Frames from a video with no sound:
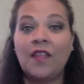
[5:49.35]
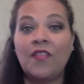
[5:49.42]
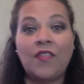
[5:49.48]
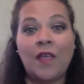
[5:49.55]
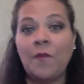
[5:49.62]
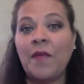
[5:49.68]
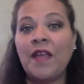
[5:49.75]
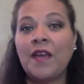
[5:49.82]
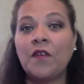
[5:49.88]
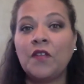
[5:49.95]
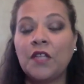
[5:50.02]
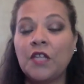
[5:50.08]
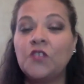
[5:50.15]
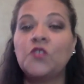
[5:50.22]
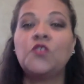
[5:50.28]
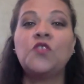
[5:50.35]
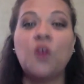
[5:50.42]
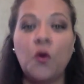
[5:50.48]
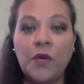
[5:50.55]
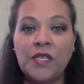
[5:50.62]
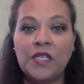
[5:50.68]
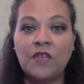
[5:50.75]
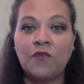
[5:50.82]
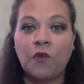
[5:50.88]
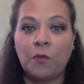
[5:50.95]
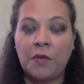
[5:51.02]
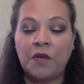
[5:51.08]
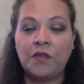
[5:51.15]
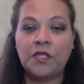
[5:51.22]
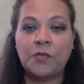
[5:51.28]
They made everything so easy for
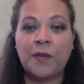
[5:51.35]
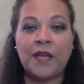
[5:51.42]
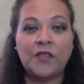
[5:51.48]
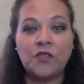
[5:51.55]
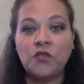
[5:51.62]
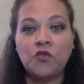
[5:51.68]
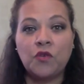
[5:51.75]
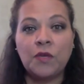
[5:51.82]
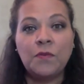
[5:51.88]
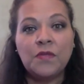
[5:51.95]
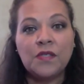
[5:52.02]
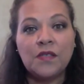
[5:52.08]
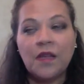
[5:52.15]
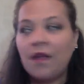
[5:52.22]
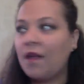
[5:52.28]
me on these past 2 trips.